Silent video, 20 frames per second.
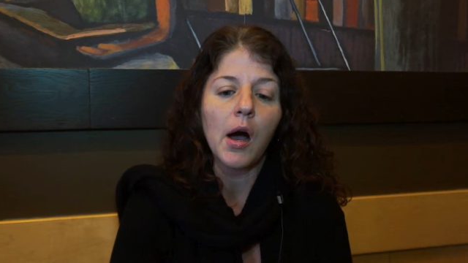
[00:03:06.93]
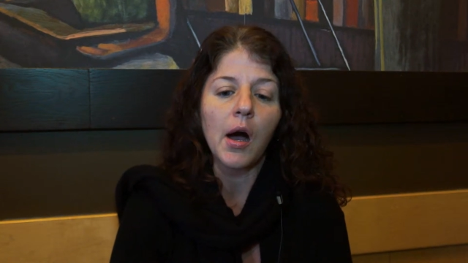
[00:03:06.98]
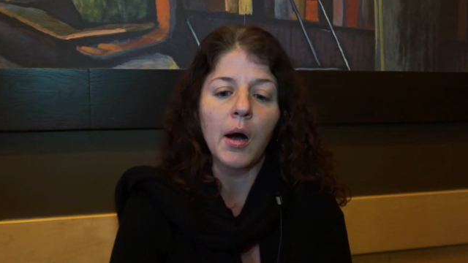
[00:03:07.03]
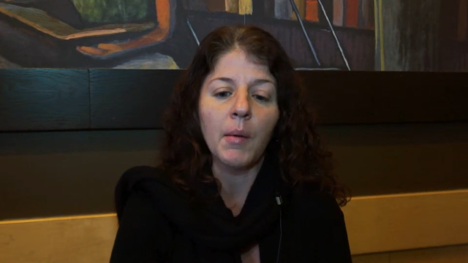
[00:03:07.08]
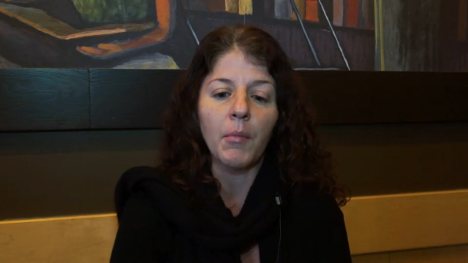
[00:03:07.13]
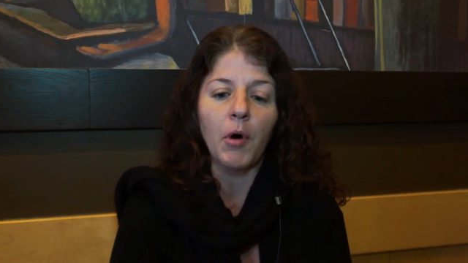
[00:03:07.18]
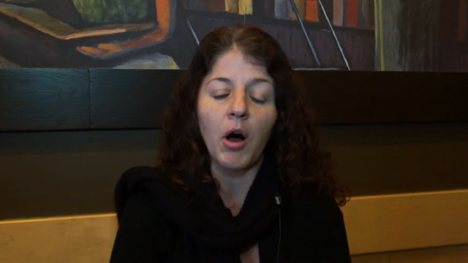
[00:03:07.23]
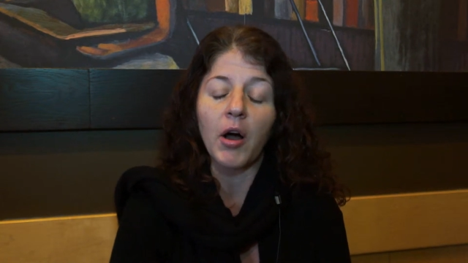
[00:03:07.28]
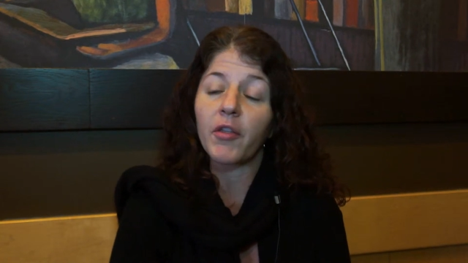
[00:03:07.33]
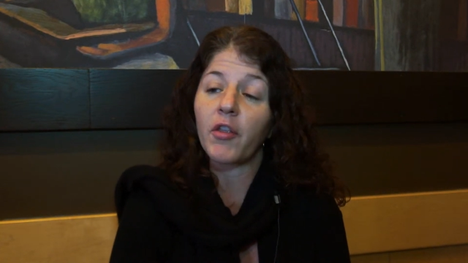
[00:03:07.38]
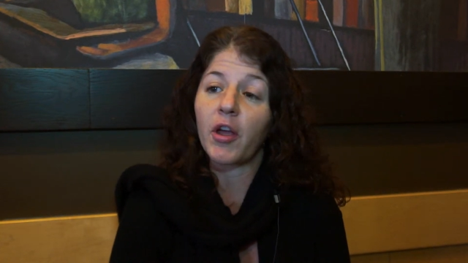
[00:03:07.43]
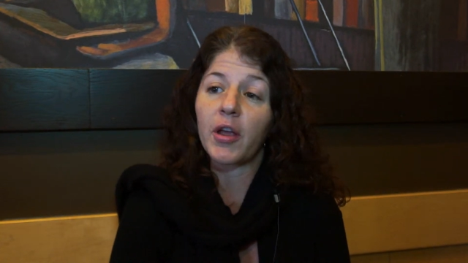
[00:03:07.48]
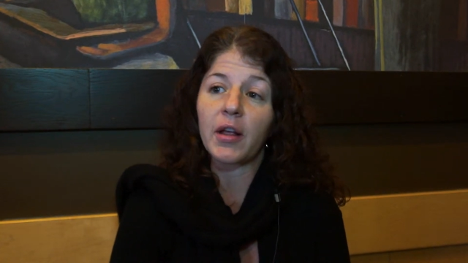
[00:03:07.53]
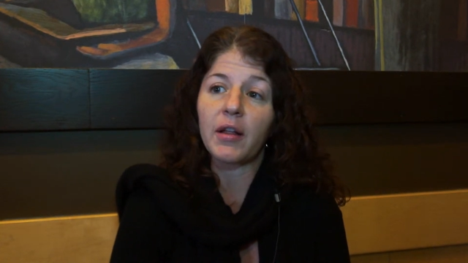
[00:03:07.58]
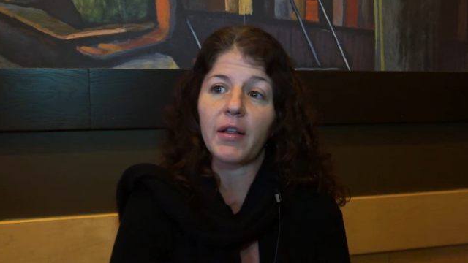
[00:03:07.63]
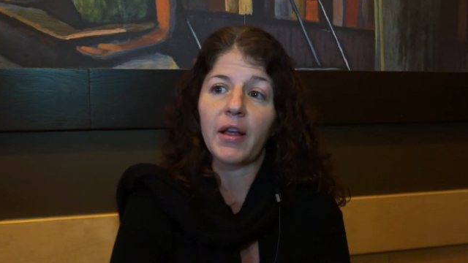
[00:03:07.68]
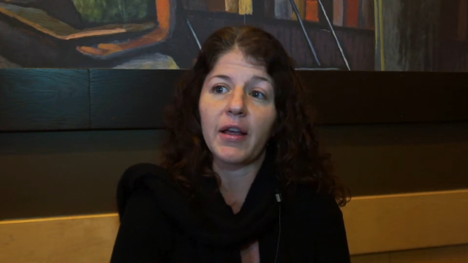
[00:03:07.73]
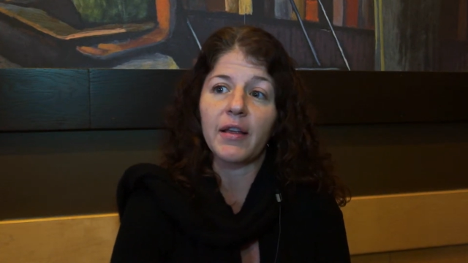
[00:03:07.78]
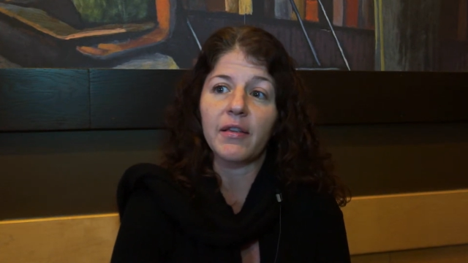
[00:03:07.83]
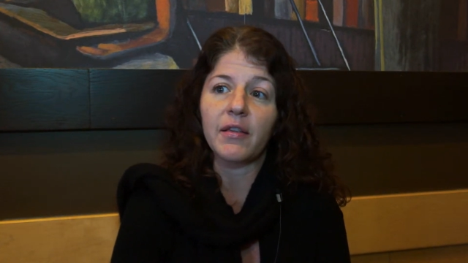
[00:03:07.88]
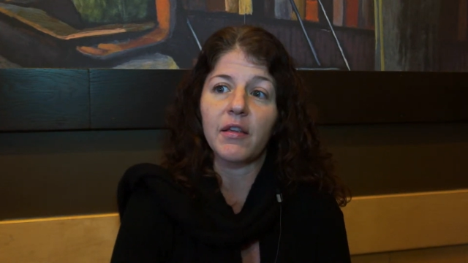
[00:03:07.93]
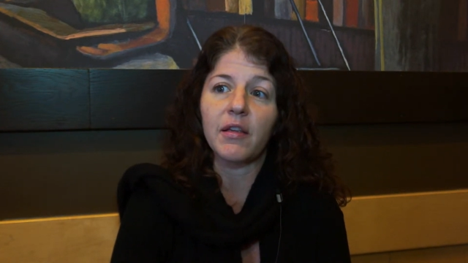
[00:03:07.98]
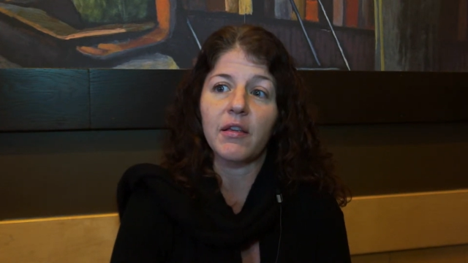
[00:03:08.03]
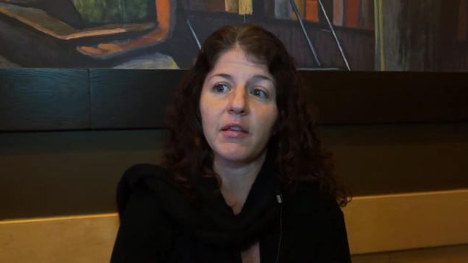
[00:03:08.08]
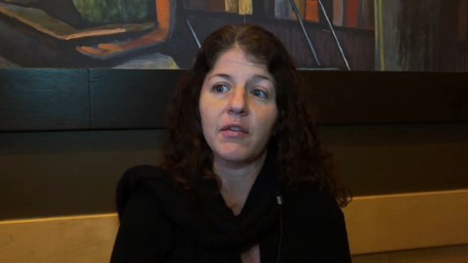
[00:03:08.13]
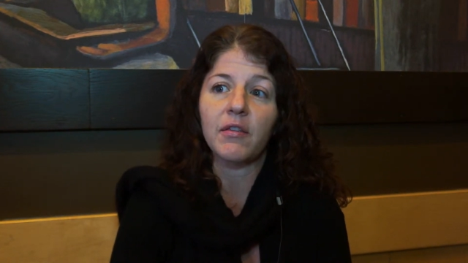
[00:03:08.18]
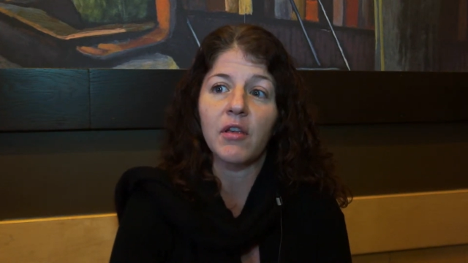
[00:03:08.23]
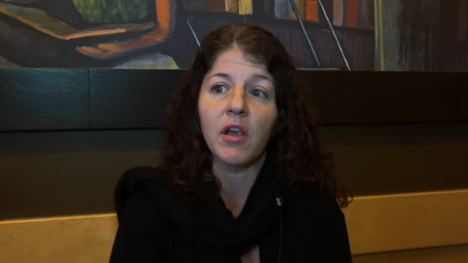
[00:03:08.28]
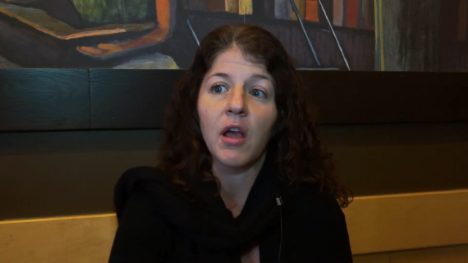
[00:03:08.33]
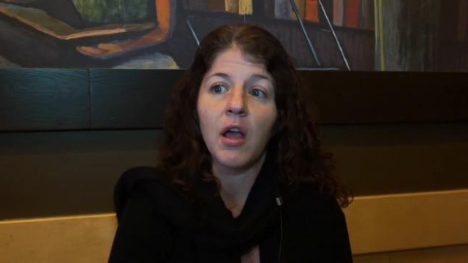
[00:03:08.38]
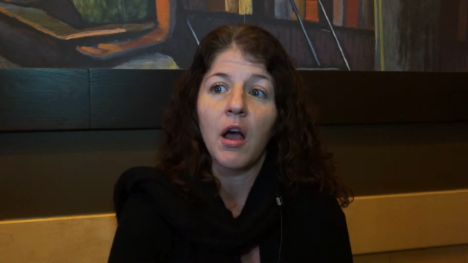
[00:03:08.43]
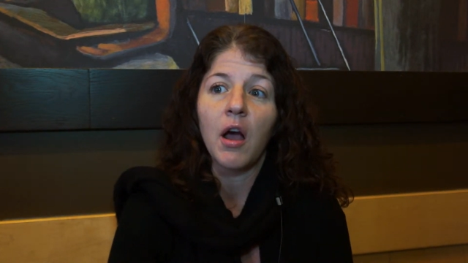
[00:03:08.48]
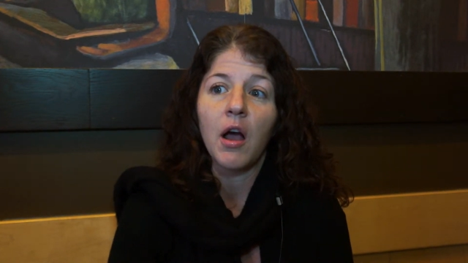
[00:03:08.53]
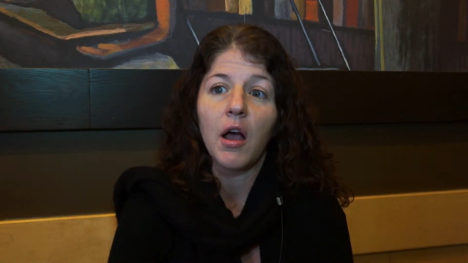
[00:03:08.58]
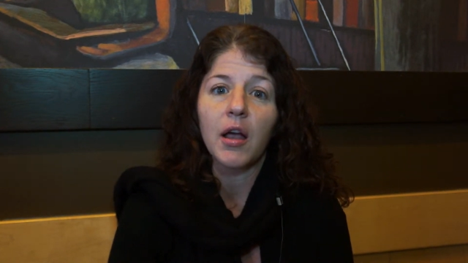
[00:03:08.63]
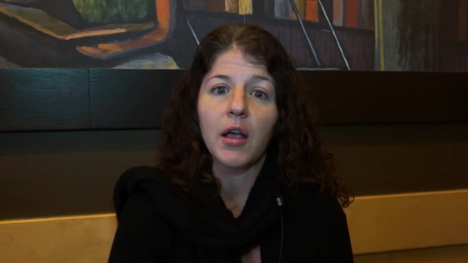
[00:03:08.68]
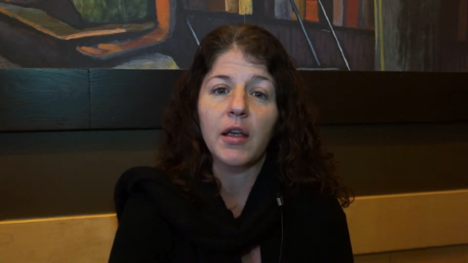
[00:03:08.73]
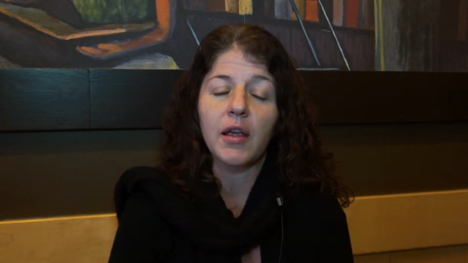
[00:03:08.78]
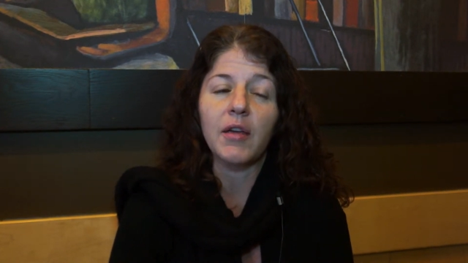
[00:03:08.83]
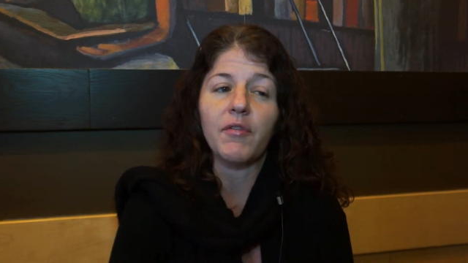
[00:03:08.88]
Online classes
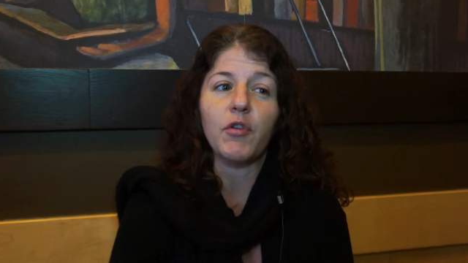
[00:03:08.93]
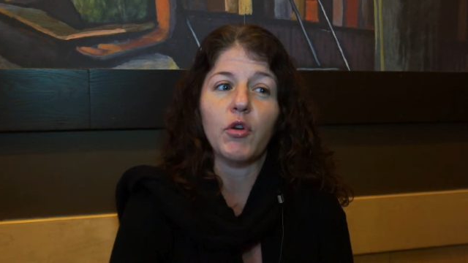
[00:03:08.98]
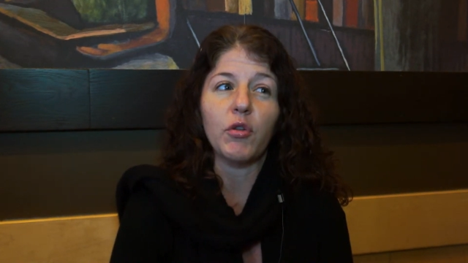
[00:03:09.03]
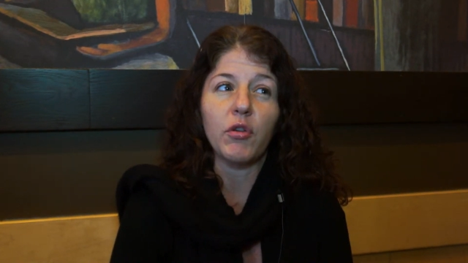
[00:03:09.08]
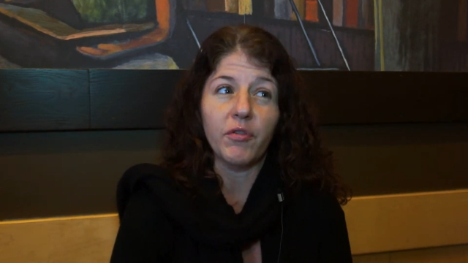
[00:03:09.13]
give you